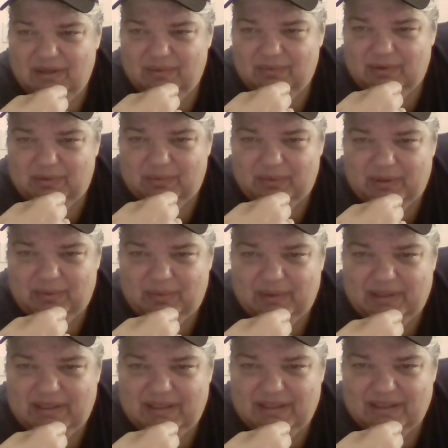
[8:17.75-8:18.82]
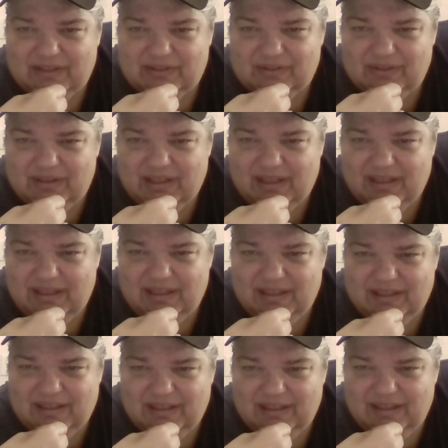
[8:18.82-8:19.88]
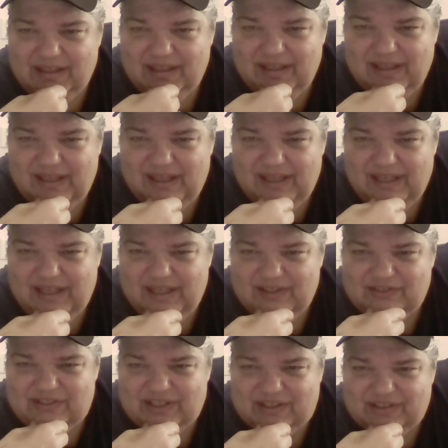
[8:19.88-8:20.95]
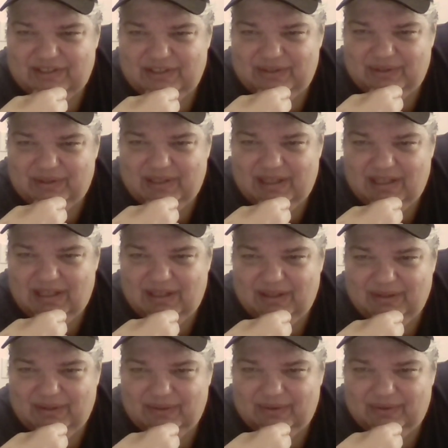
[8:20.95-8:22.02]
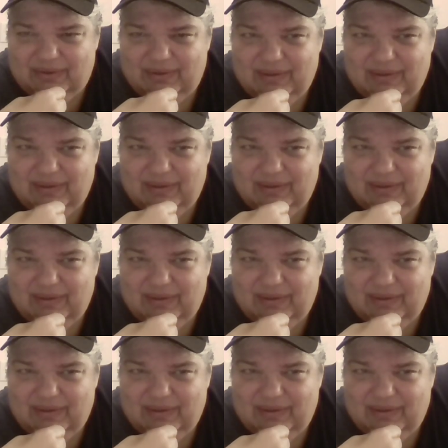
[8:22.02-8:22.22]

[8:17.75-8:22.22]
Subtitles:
when we went yesterday. Snickerdoodle, hello.